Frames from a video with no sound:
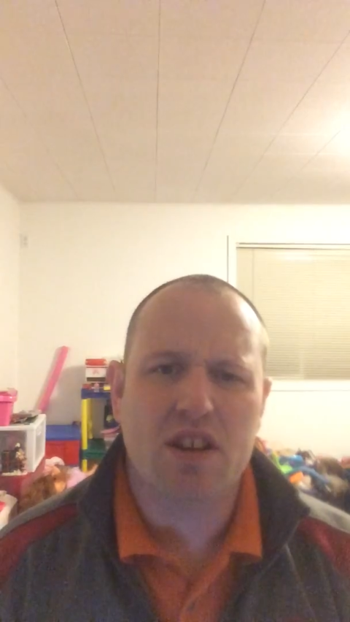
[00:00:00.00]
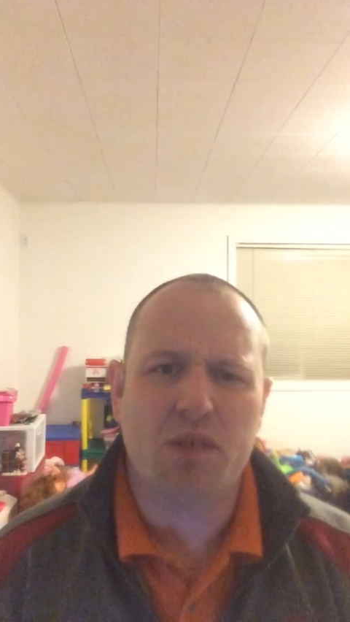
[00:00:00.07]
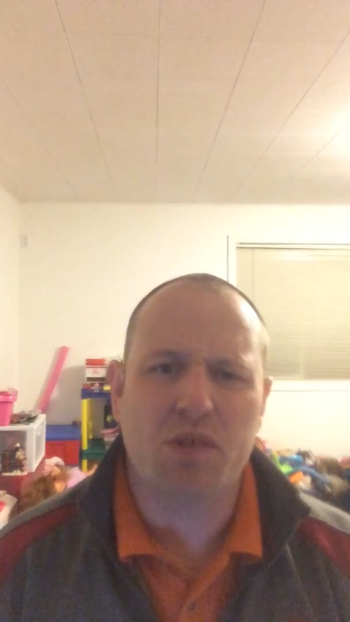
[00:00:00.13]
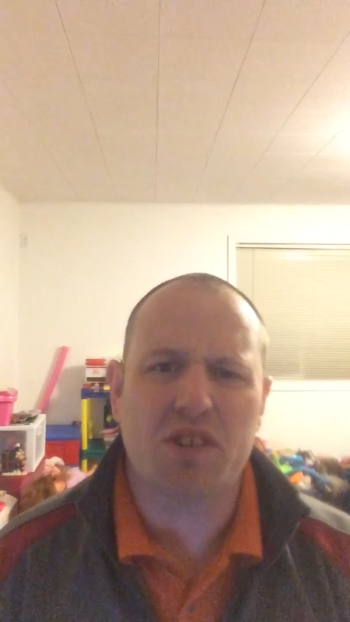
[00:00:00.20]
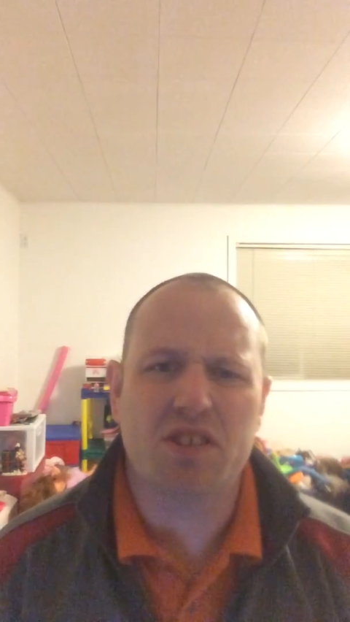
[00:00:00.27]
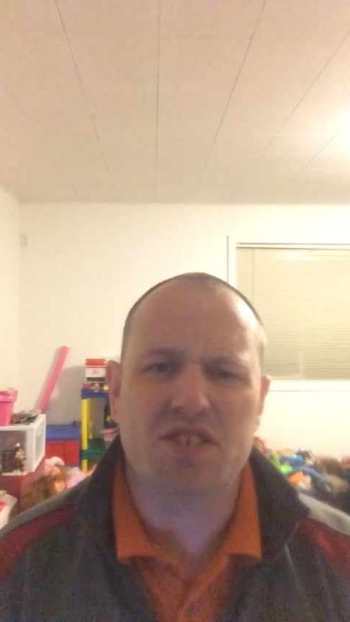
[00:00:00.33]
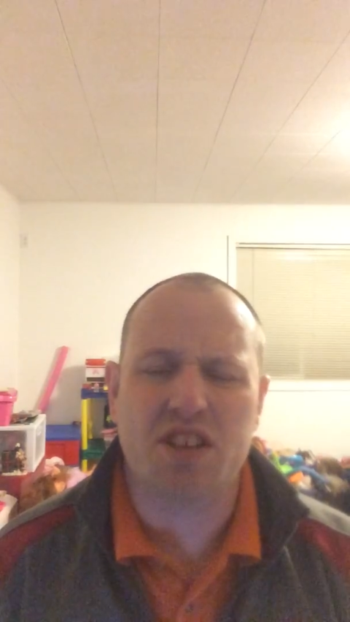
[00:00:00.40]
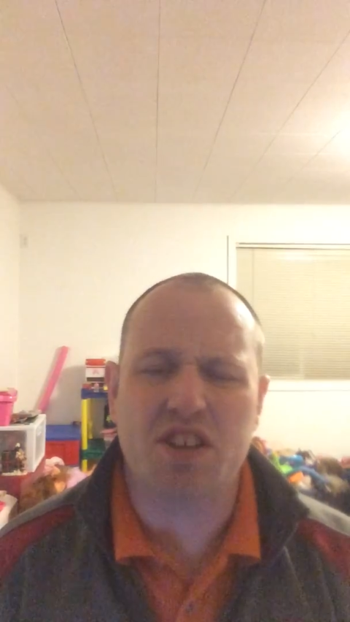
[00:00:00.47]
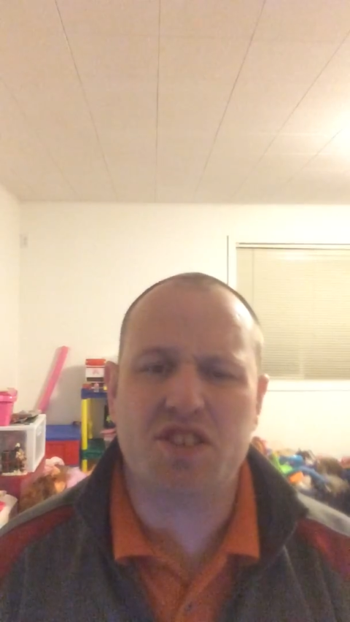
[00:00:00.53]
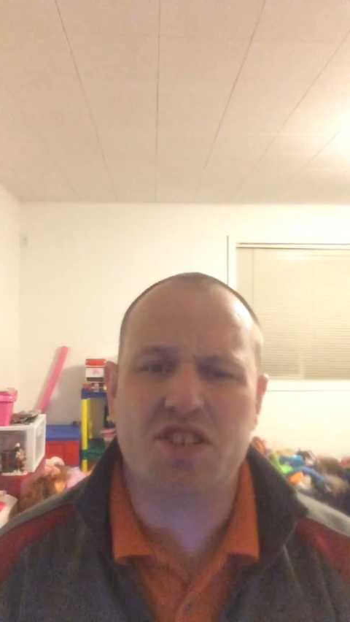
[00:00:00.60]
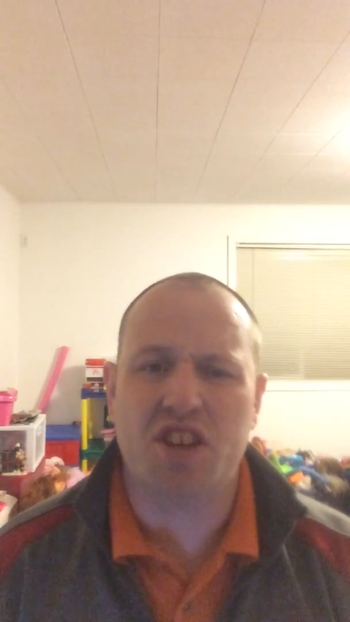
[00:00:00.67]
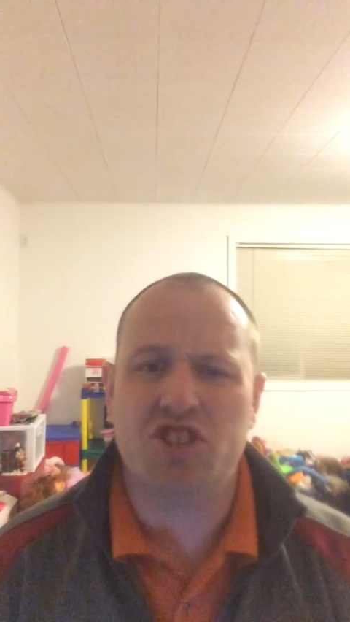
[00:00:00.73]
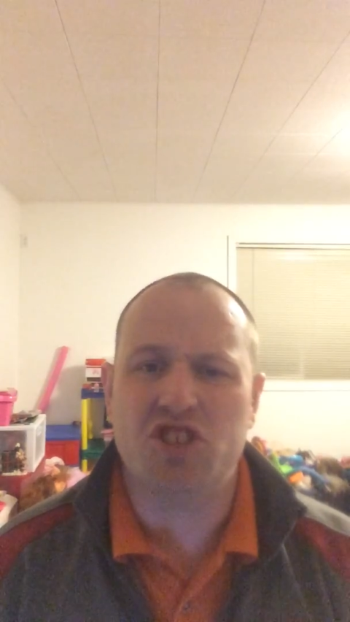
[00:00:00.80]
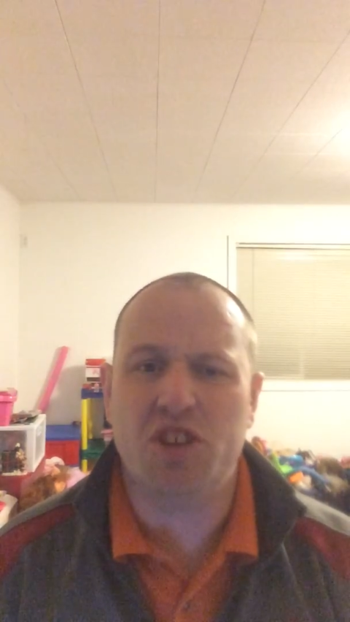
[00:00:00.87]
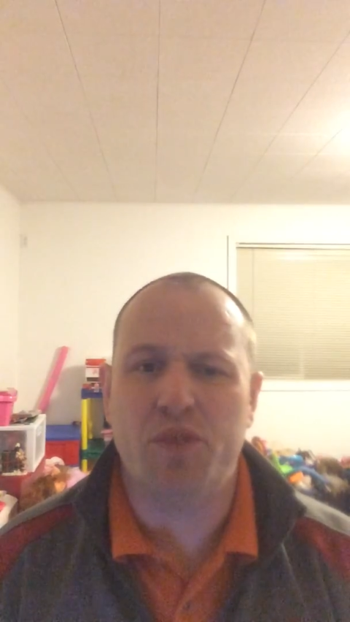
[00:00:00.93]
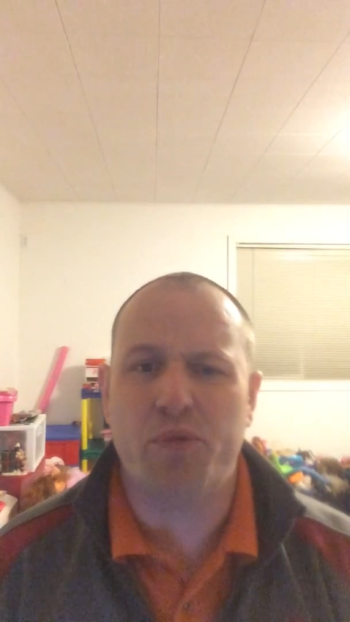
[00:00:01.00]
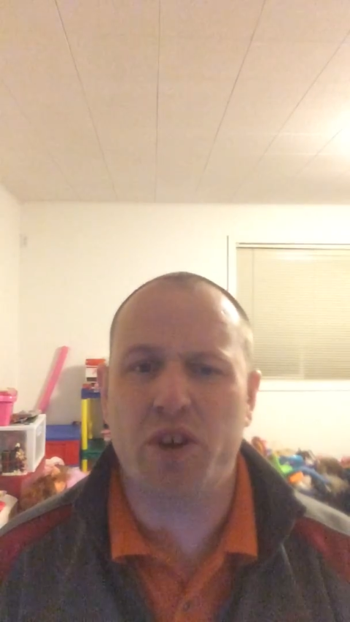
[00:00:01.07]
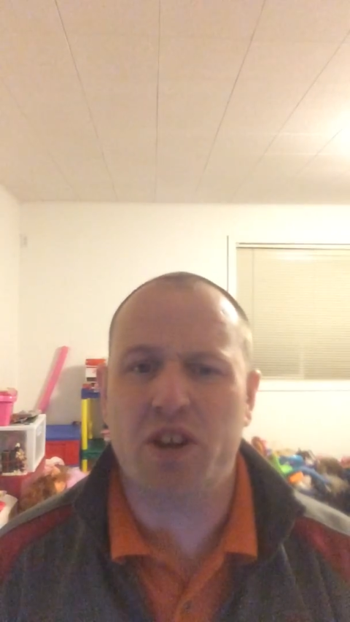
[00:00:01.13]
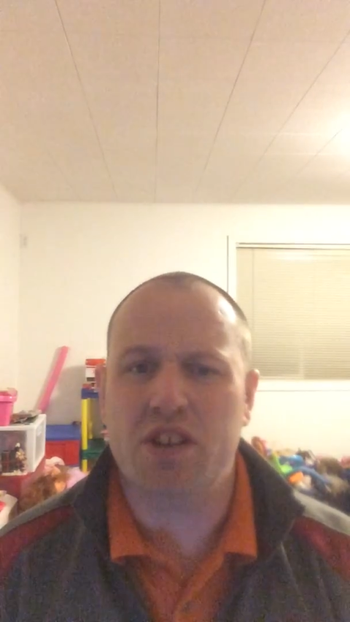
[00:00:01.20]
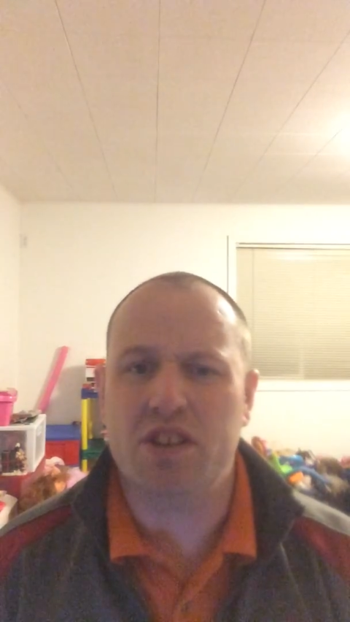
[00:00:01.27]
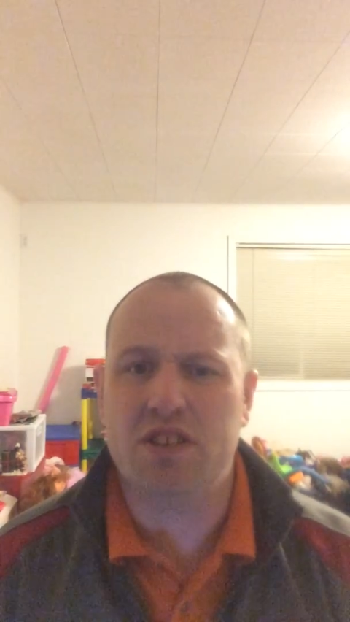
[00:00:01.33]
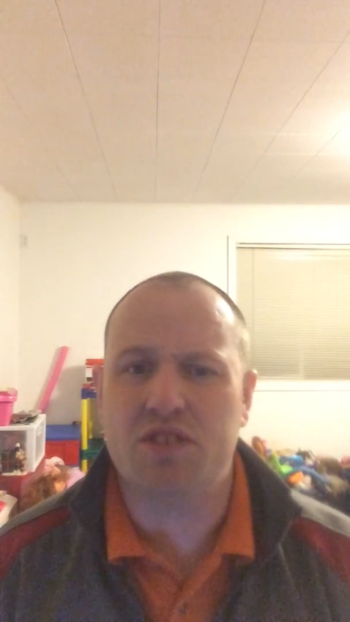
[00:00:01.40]
going to say
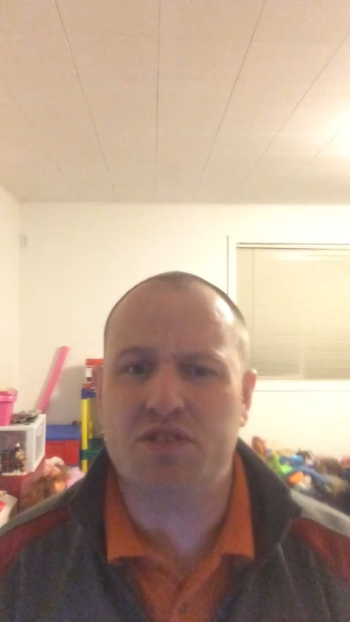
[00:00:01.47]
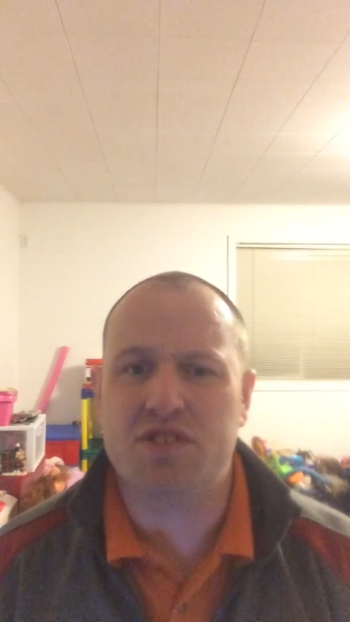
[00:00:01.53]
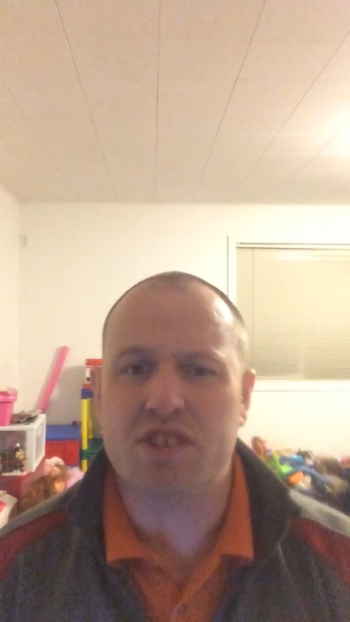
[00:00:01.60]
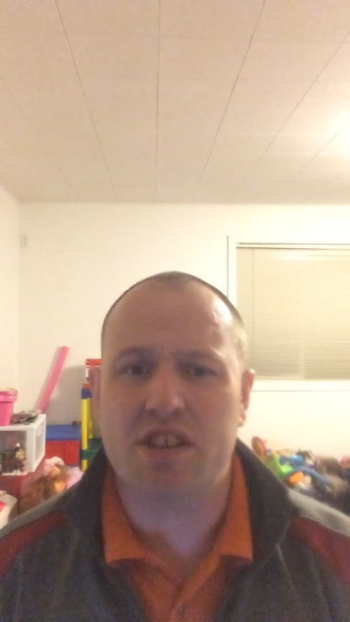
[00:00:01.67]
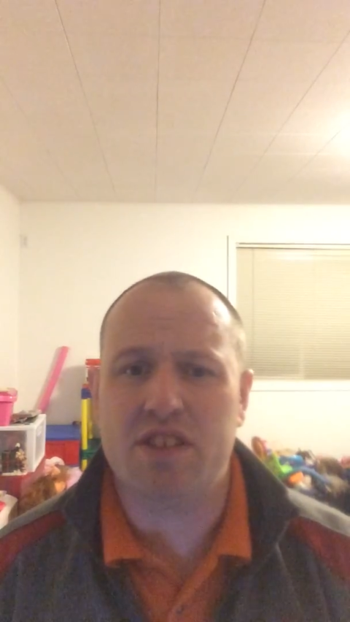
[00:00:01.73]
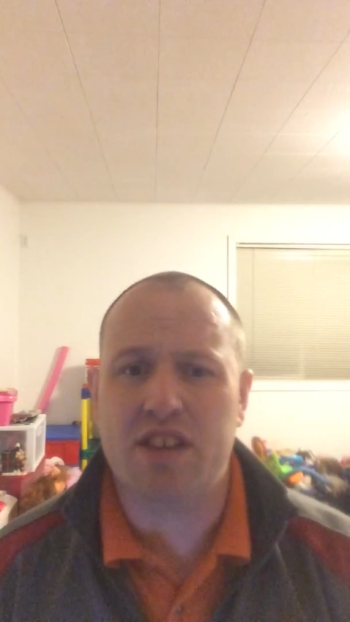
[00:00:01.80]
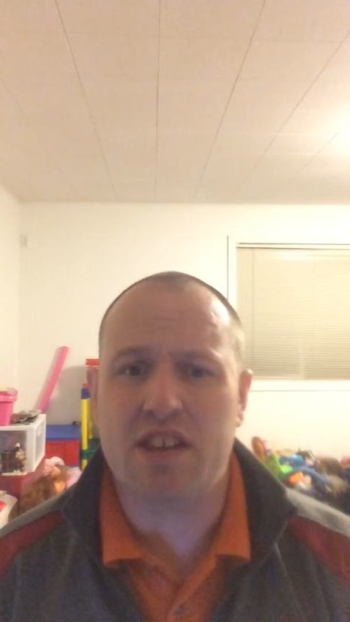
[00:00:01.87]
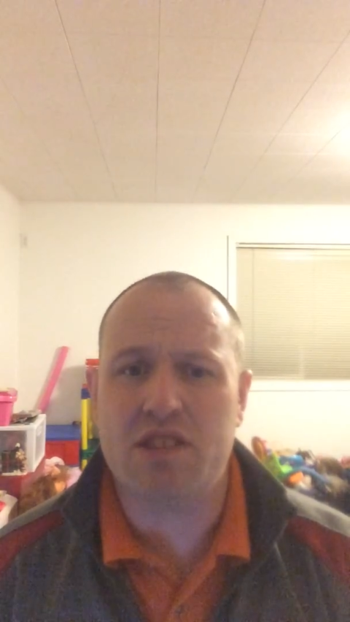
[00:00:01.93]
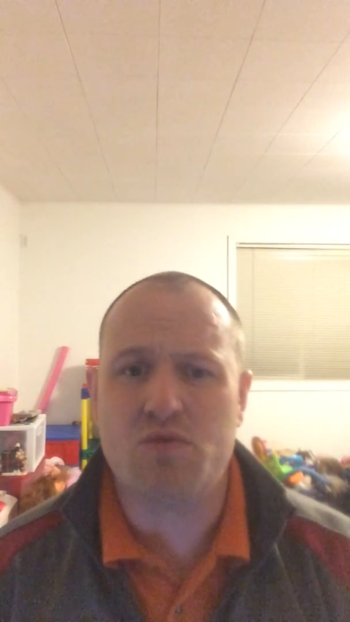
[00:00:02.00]
touchy-feely, don't take that